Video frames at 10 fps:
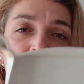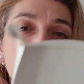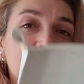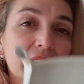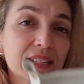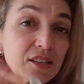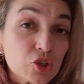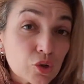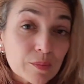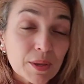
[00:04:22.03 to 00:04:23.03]
The glazing
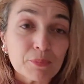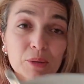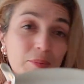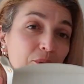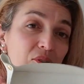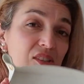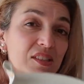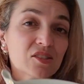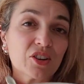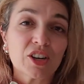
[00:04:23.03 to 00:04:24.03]
shouldn't be a problem because this
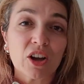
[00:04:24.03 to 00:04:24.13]
is not an